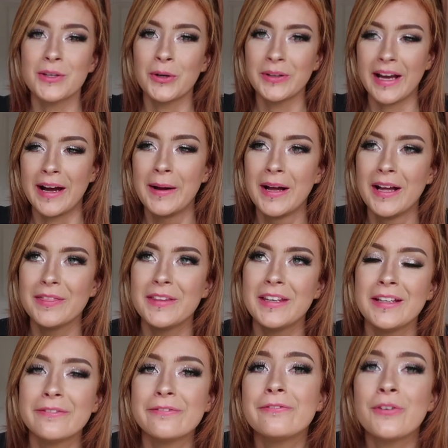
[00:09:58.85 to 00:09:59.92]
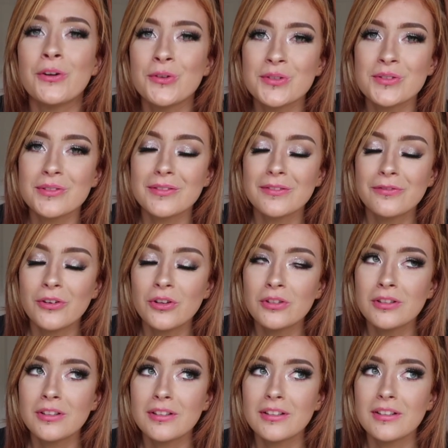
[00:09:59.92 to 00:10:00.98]
So yeah, the
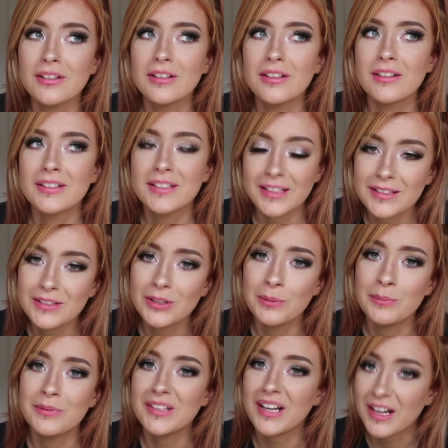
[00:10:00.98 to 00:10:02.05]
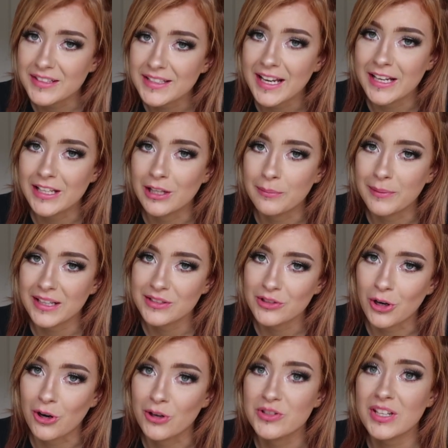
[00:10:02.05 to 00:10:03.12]
full system titanium
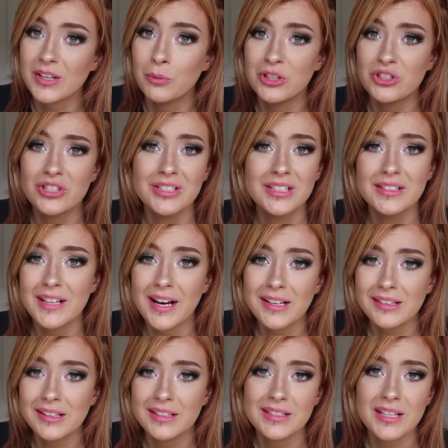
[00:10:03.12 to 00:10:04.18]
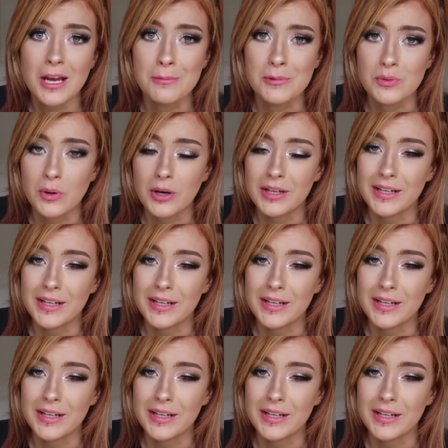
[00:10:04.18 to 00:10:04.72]
exhaust, which is exactly the same as what